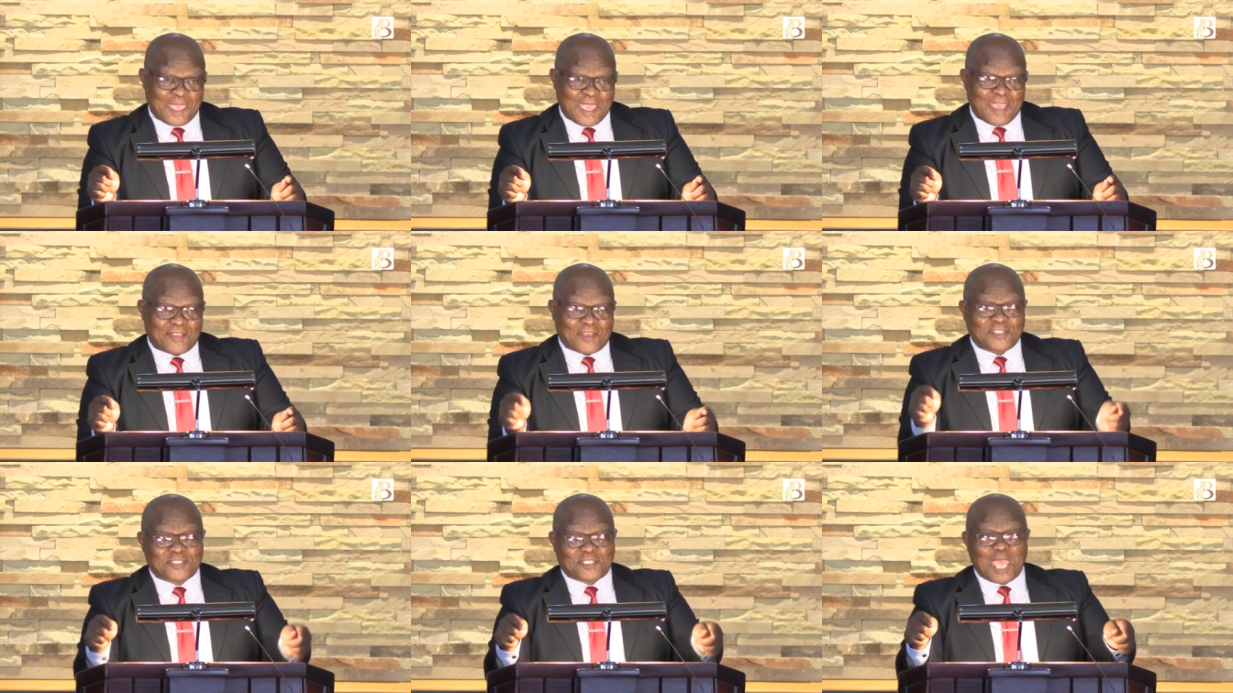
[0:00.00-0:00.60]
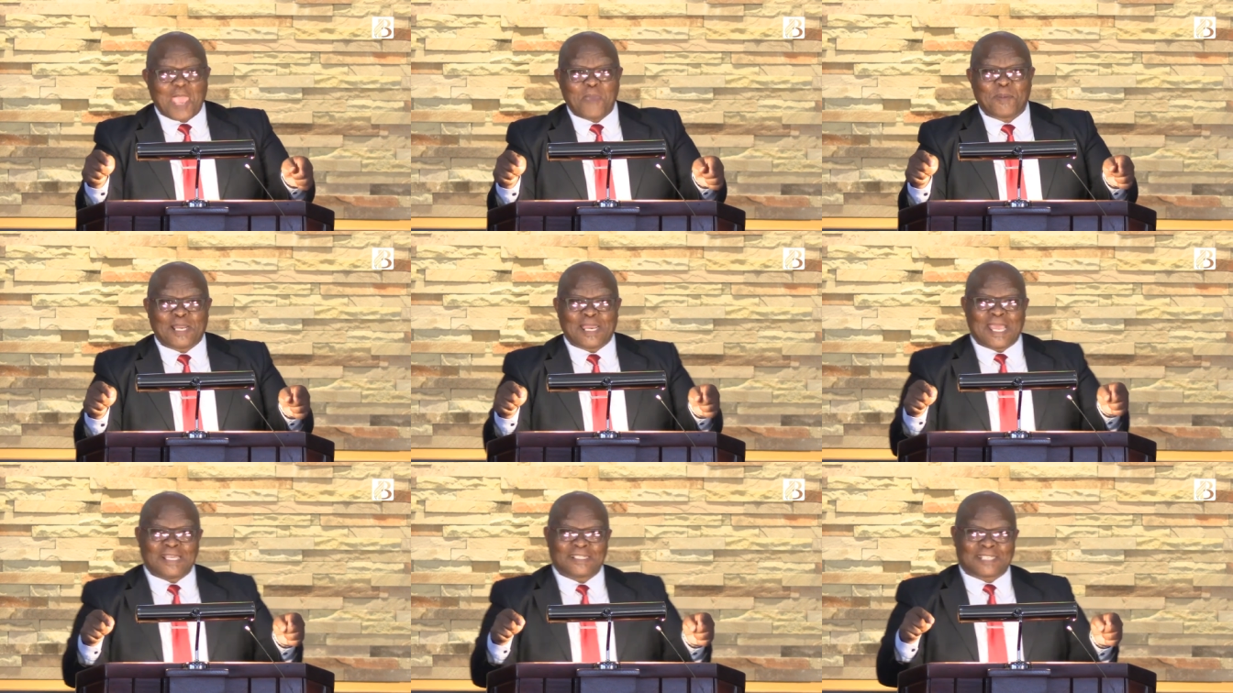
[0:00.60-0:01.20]
This table
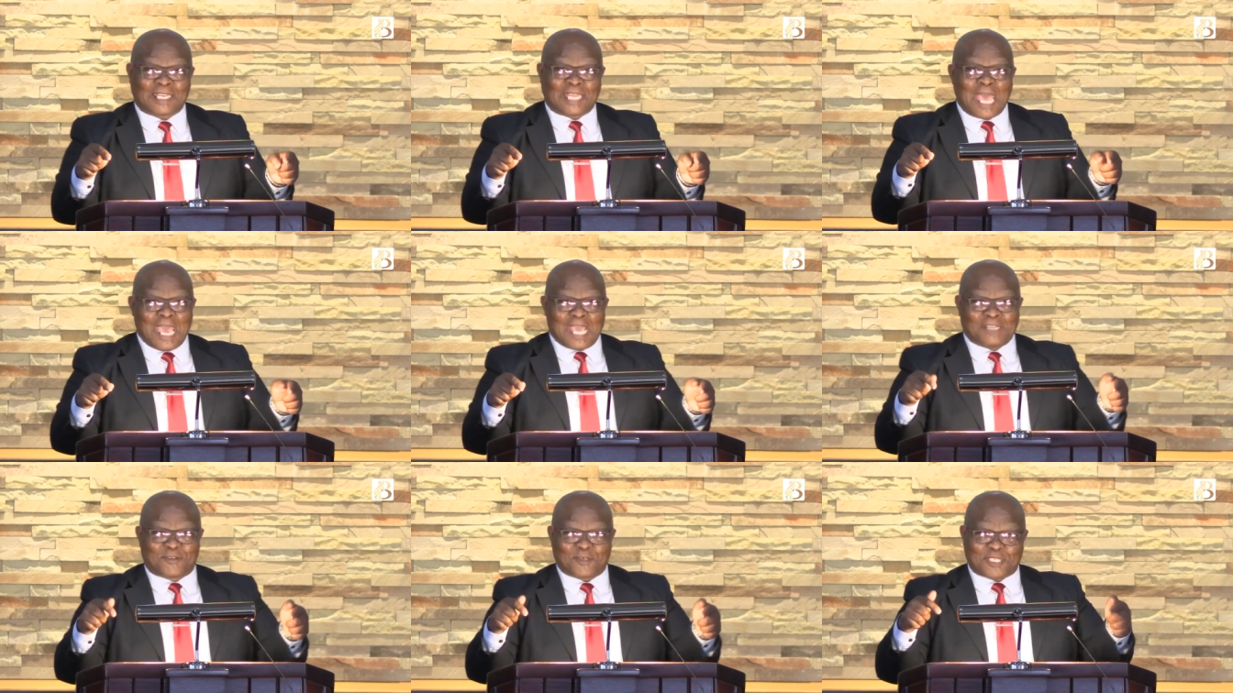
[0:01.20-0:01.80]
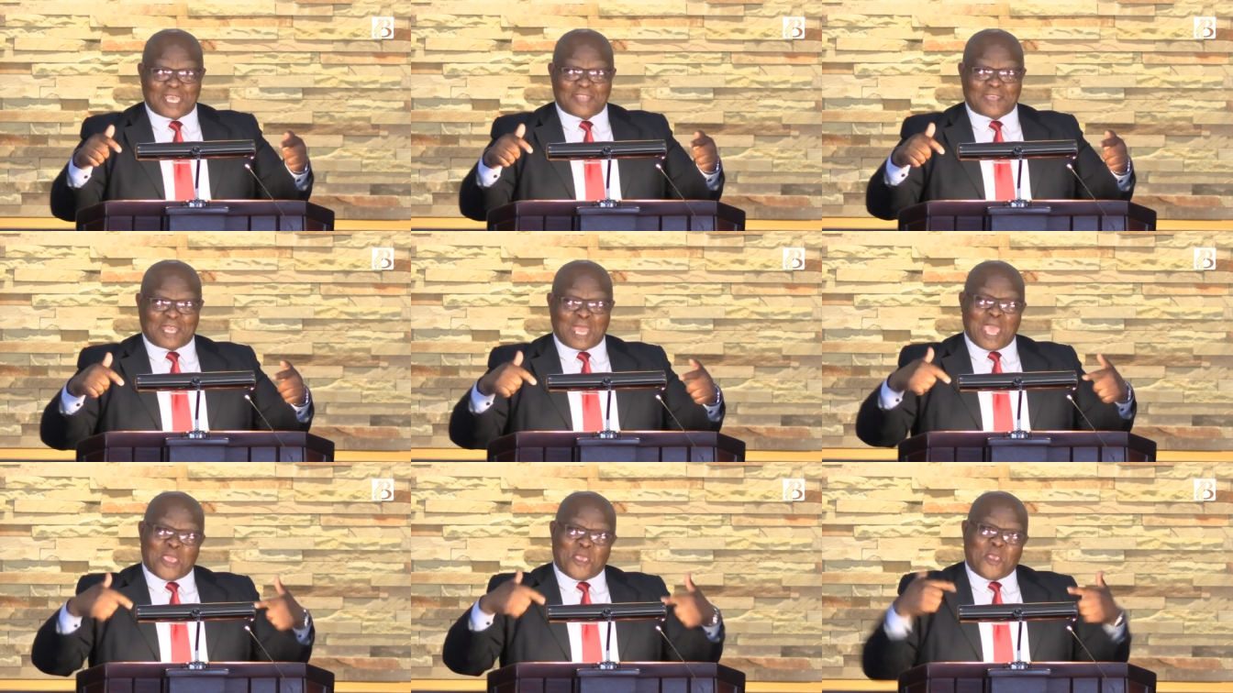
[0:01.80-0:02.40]
is that is to say that
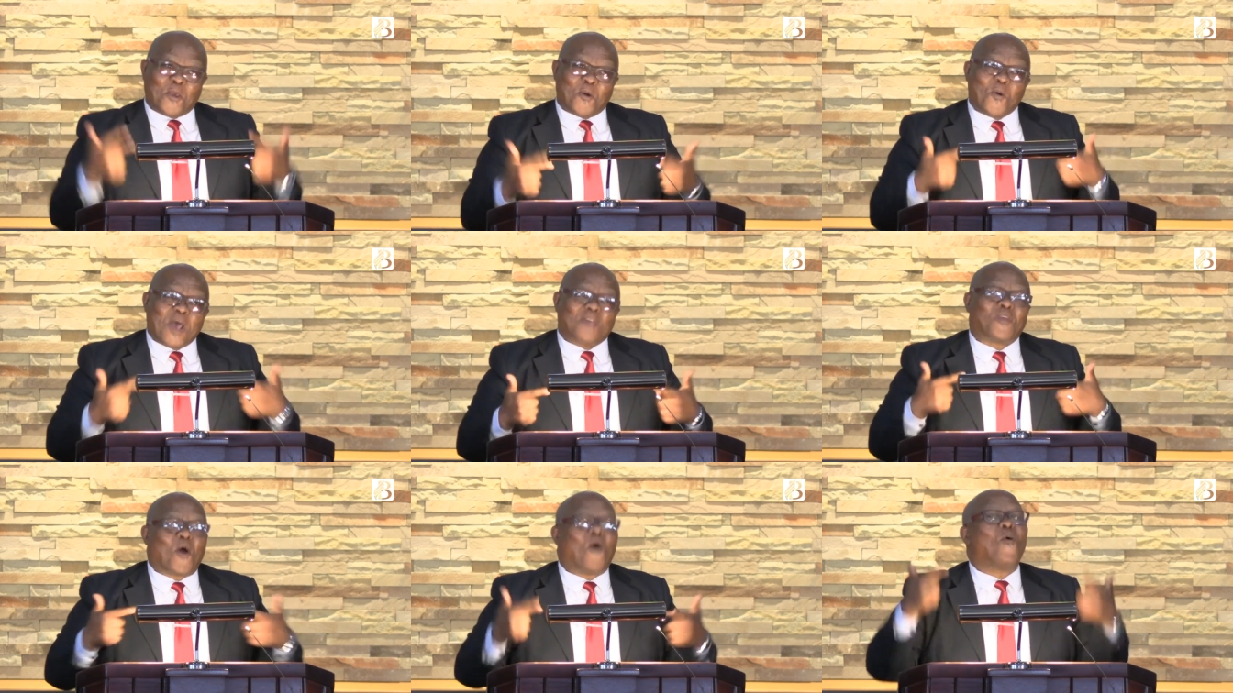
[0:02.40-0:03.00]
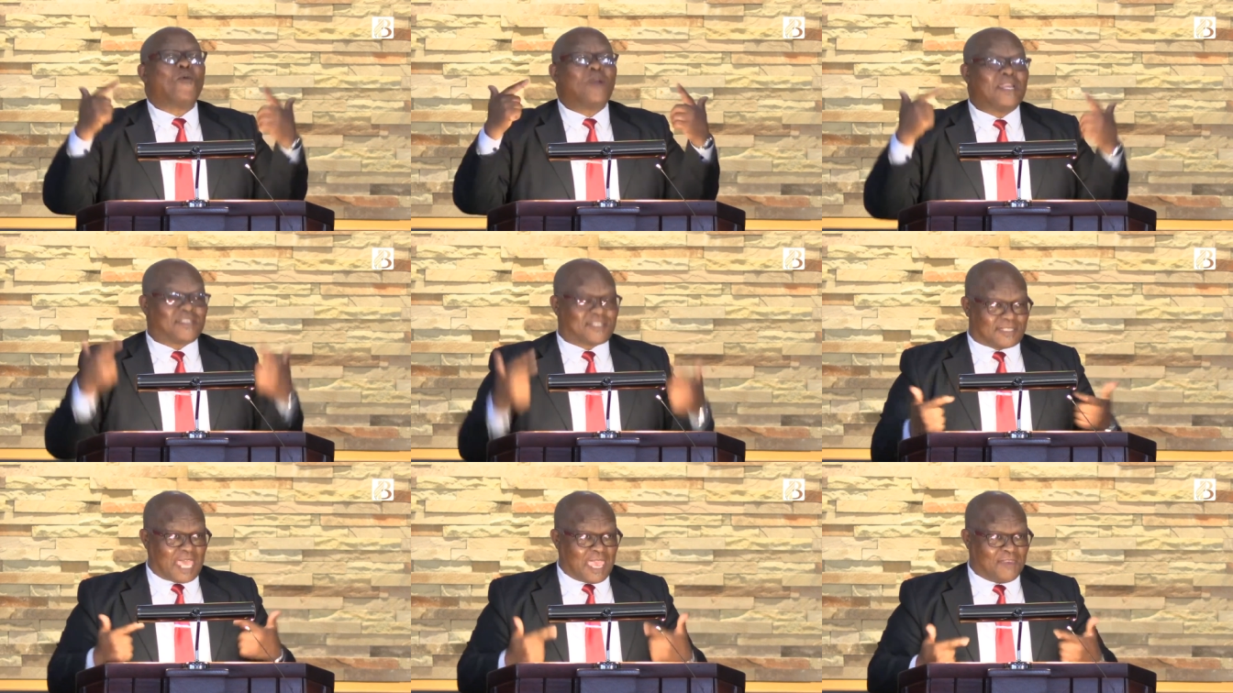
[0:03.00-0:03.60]
you are the only
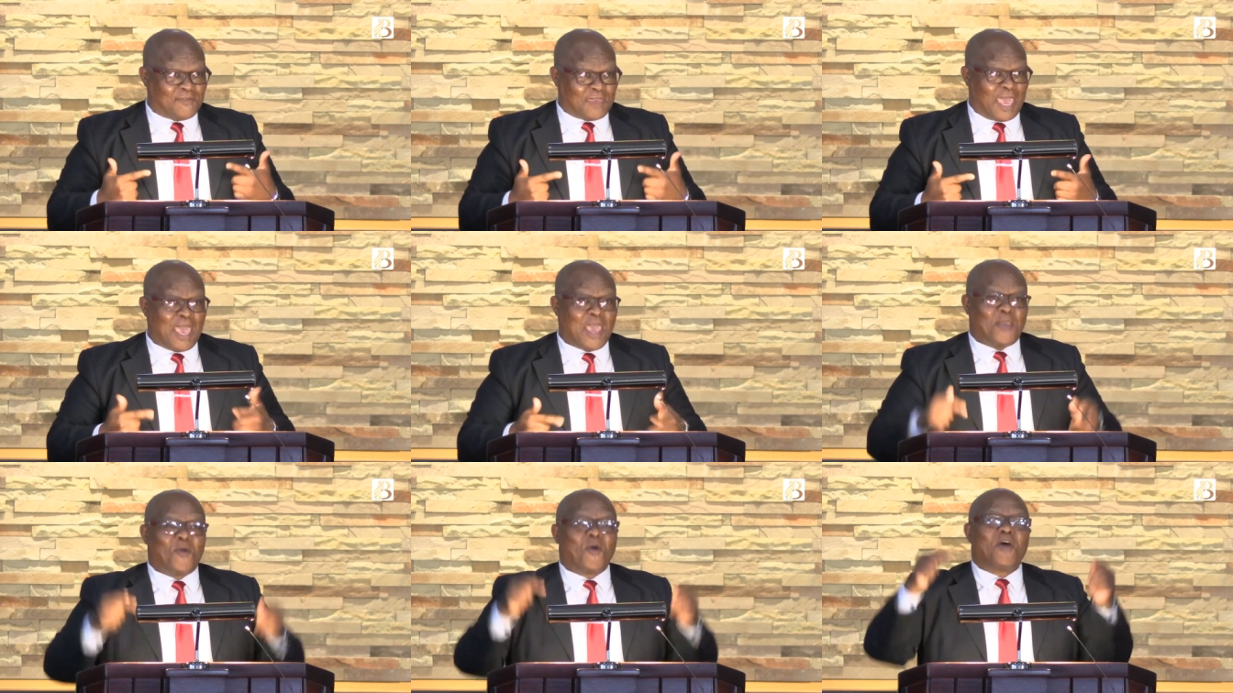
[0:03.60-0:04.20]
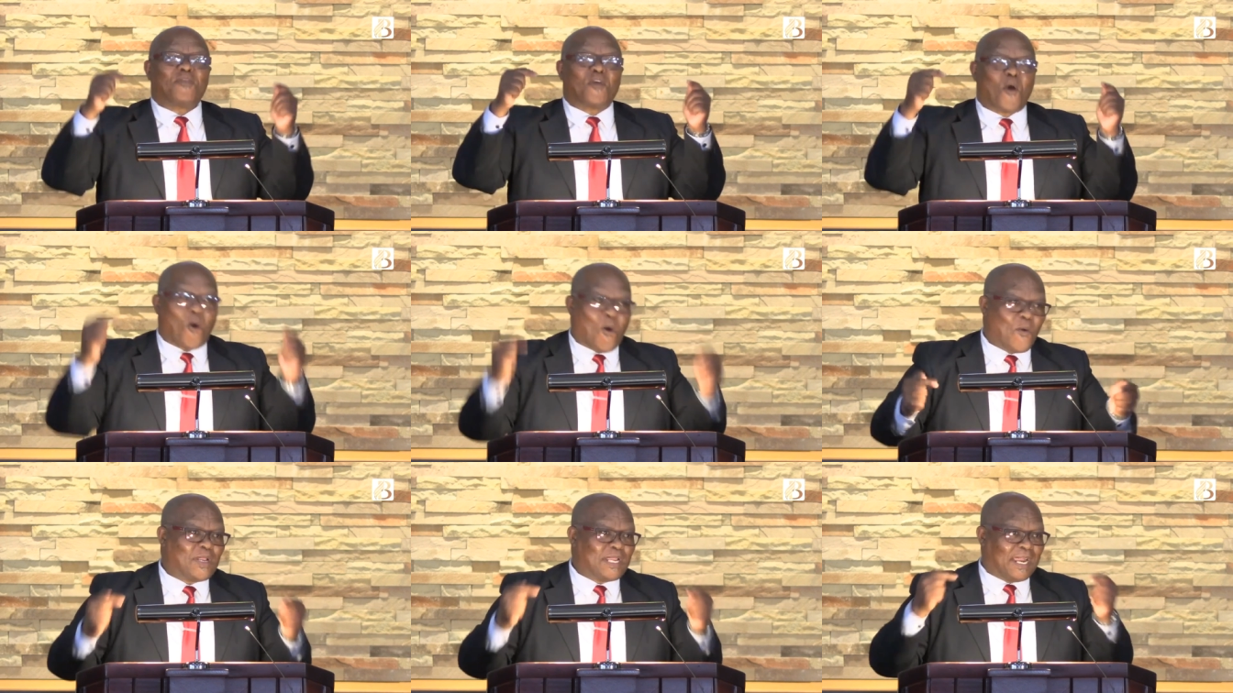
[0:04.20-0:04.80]
savior, you are the
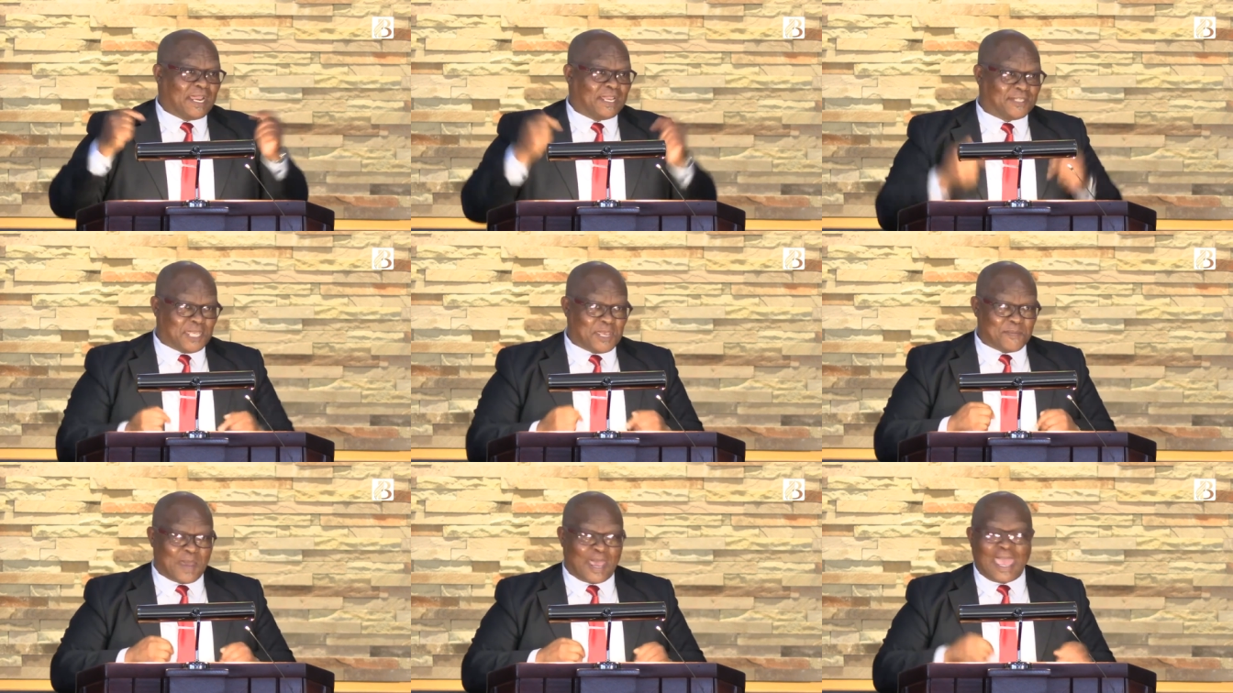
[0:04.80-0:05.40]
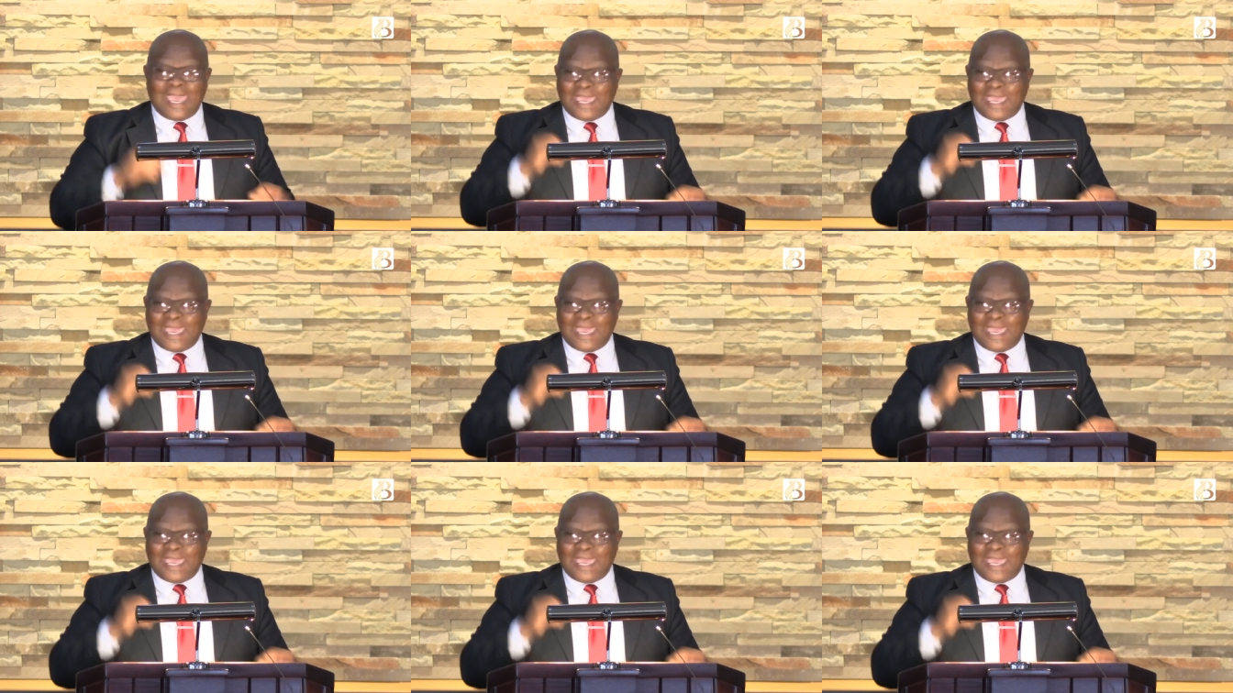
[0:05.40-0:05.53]
only redeemer.